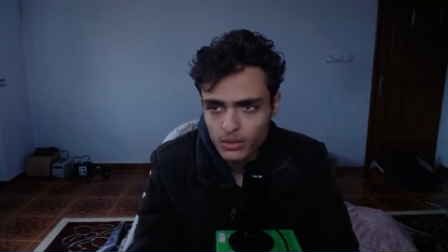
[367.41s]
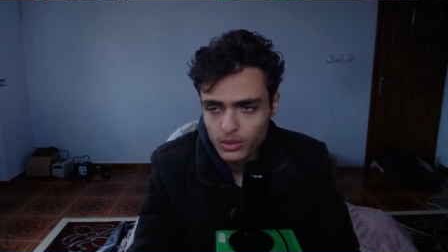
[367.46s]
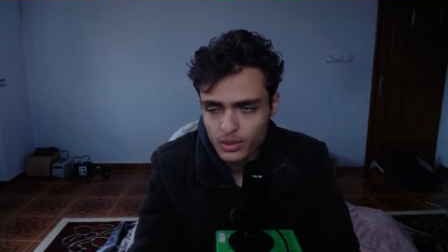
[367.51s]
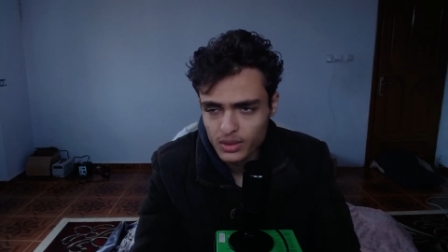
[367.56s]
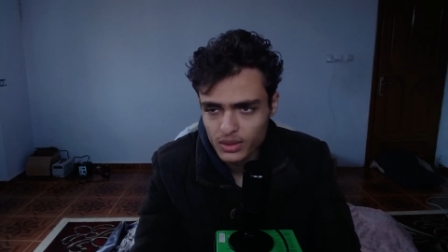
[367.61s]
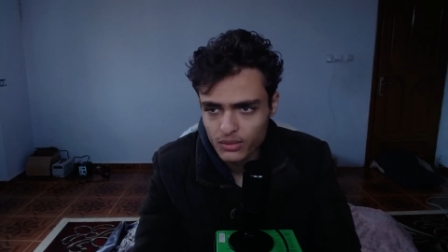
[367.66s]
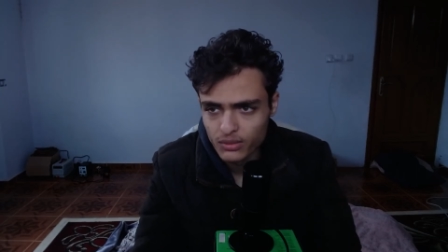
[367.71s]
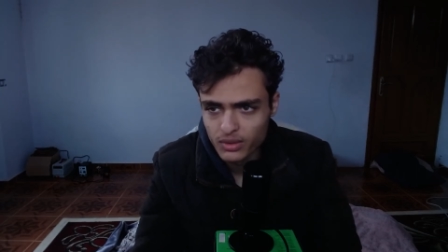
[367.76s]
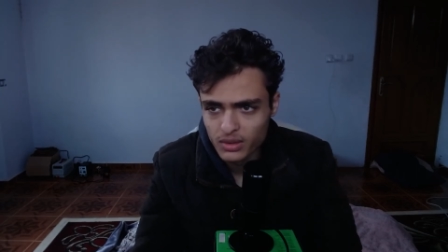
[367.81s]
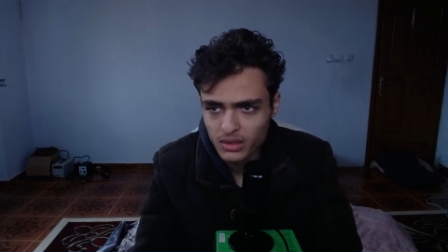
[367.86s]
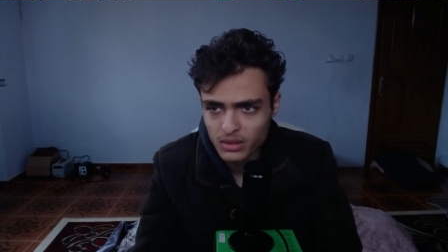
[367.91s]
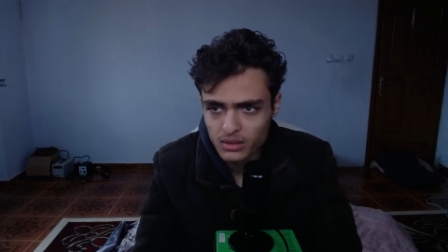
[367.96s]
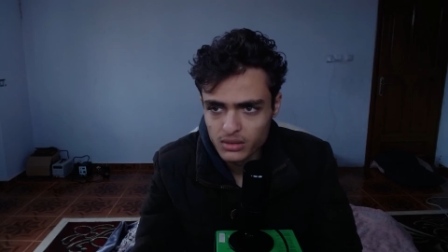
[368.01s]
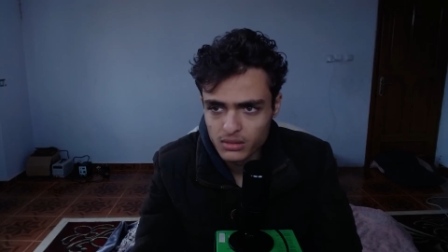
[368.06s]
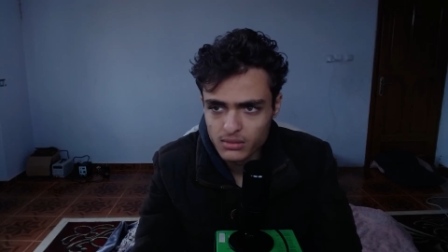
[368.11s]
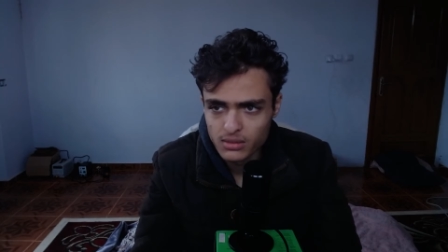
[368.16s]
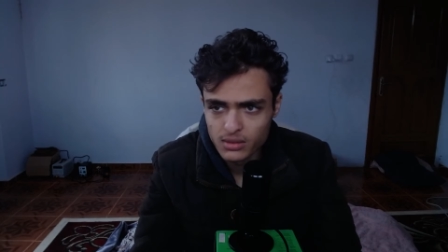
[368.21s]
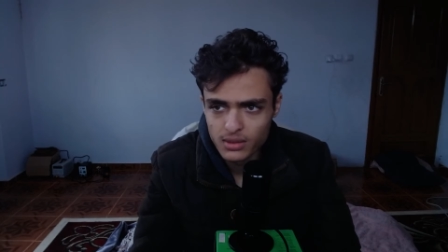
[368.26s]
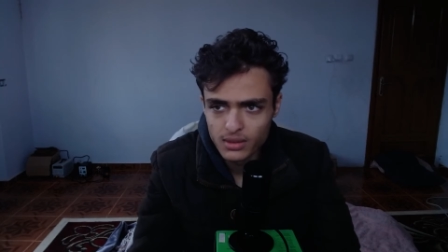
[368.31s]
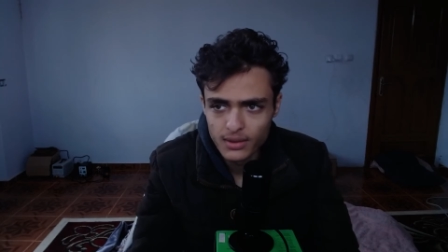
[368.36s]
It
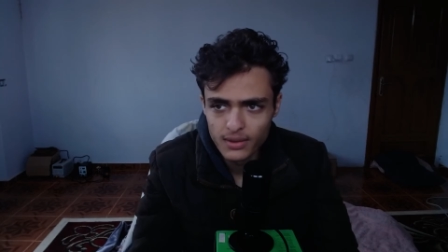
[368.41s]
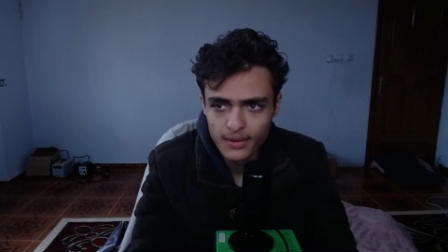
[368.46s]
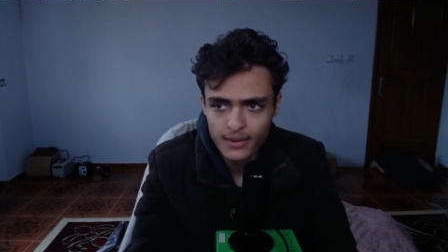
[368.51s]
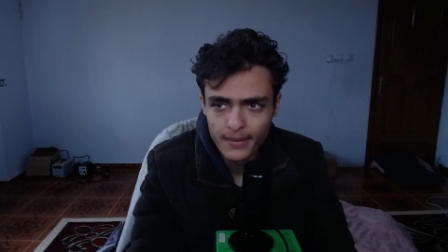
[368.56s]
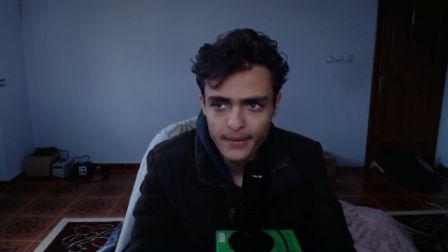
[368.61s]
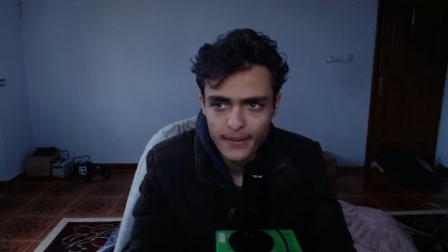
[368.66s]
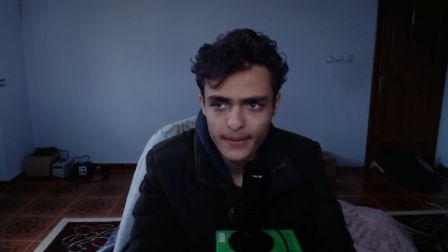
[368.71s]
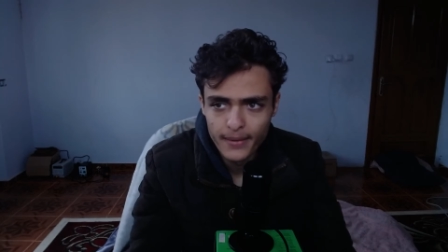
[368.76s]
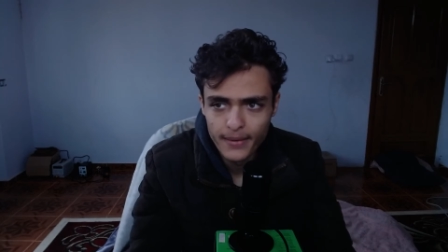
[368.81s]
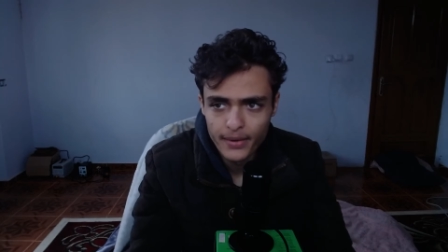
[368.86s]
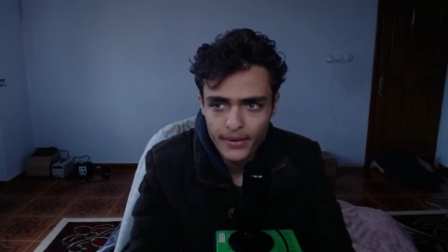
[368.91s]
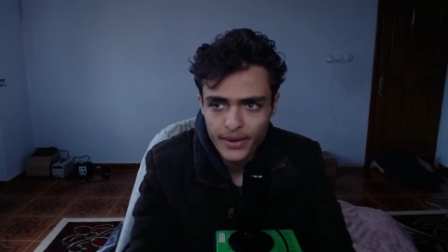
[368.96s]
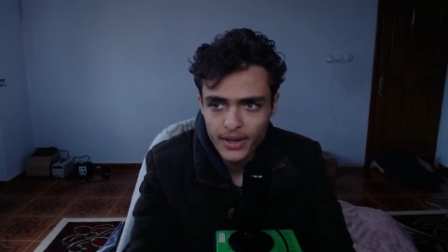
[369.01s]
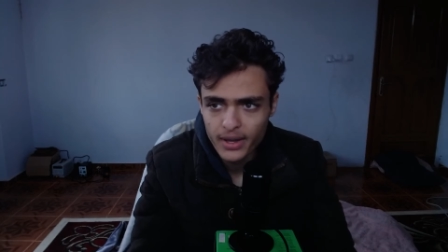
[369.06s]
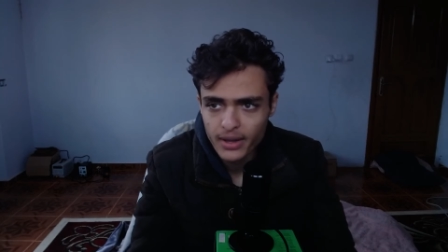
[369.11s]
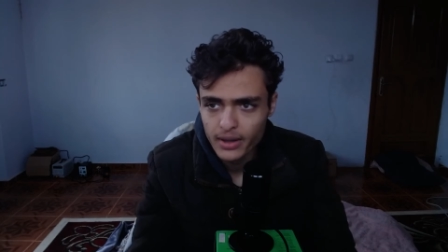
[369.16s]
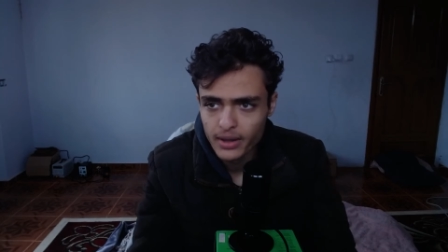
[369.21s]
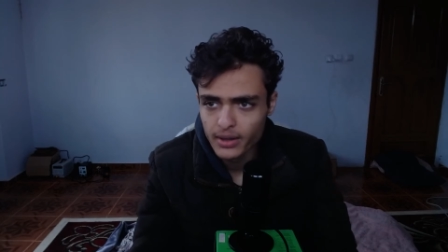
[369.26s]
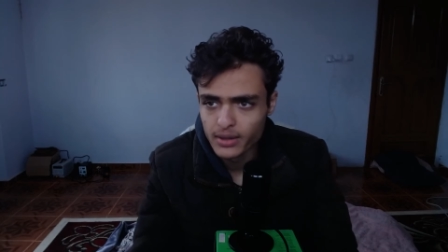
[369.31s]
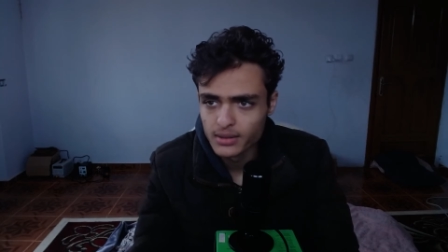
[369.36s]
feels
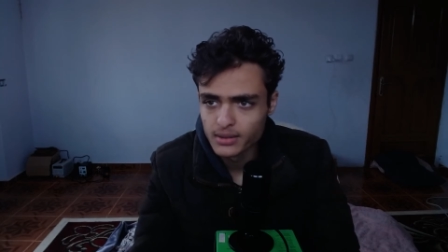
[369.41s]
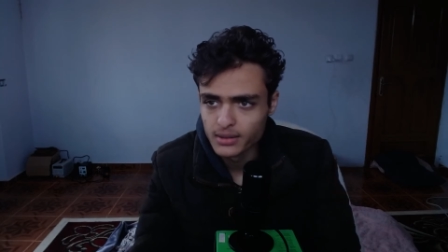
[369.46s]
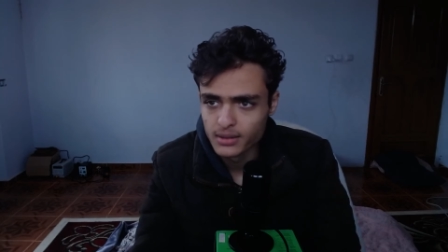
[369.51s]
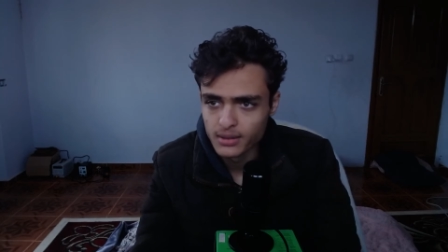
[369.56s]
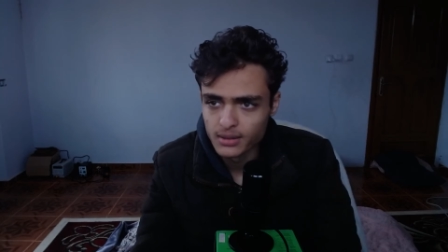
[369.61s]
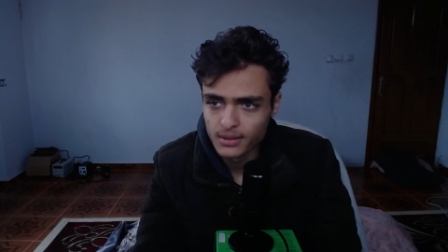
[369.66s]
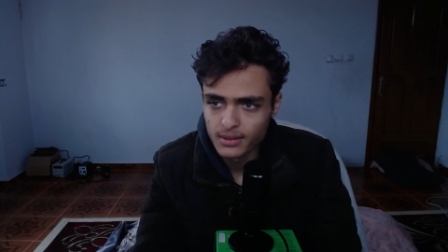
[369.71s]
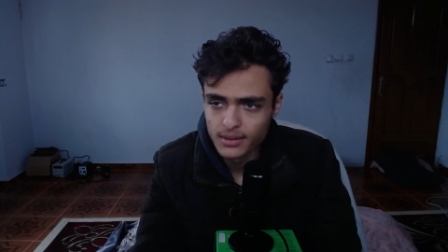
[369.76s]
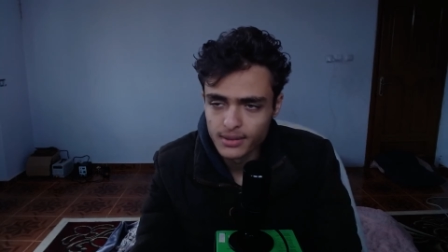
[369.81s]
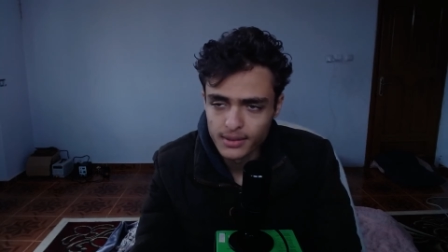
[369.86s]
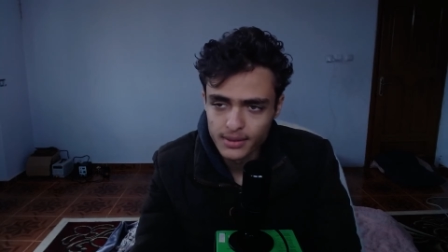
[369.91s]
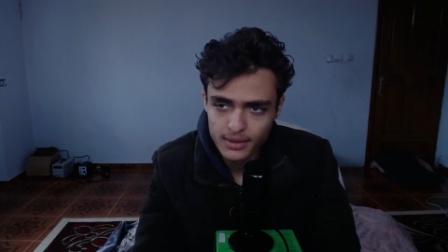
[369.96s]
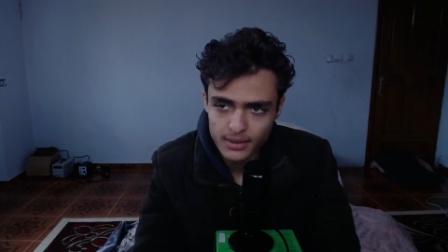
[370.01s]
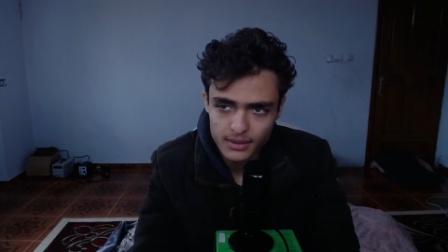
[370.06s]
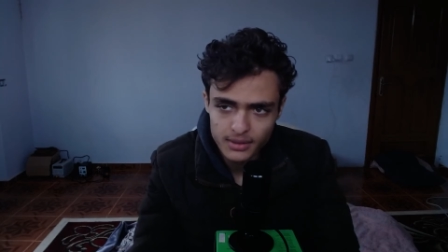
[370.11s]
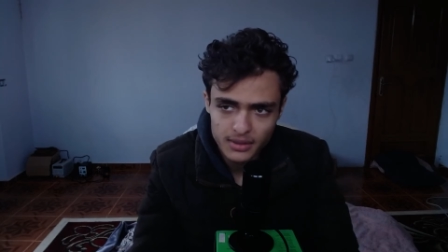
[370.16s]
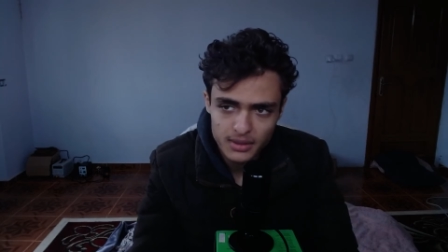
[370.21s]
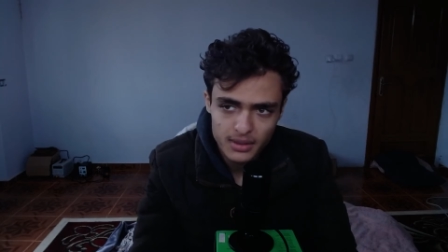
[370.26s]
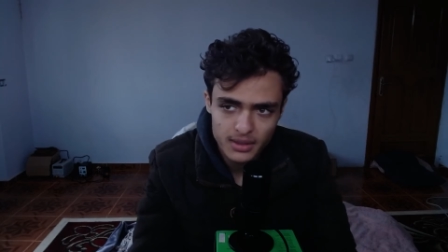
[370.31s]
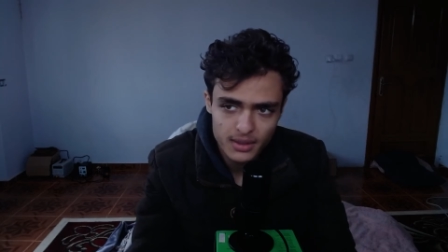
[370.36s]
nice,
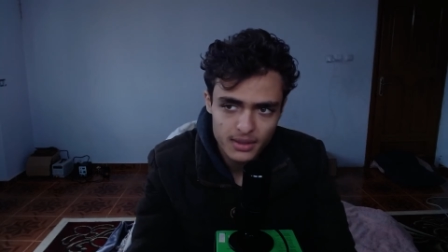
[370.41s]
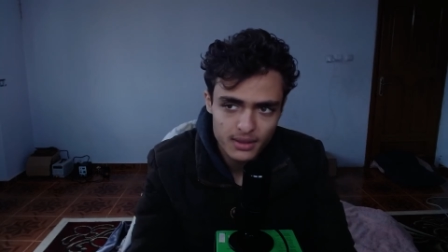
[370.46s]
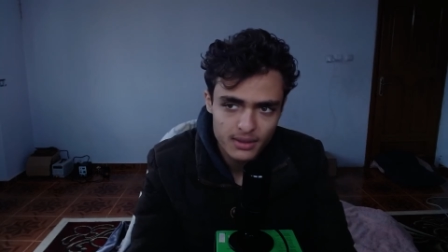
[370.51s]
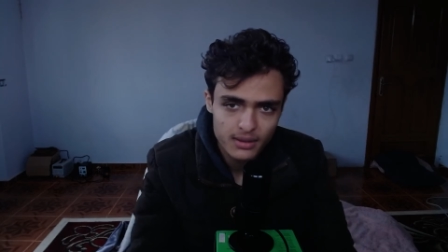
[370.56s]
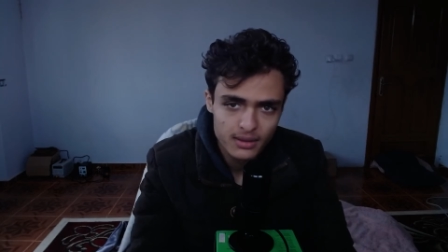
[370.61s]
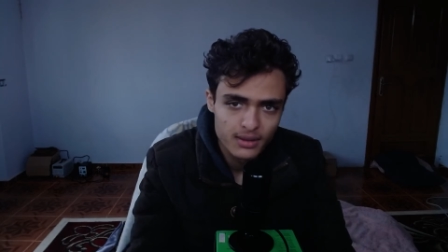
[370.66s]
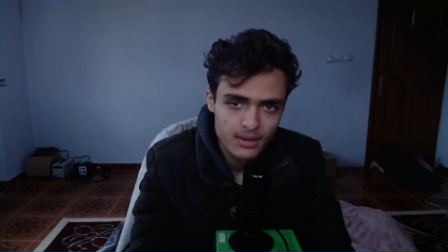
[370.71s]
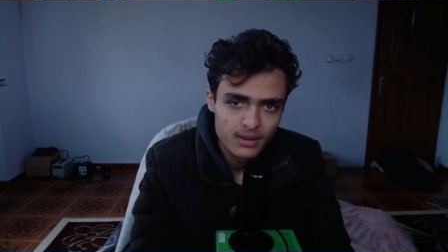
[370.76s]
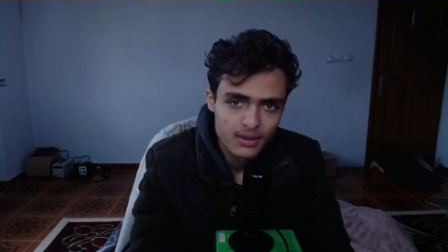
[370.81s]
and yeah,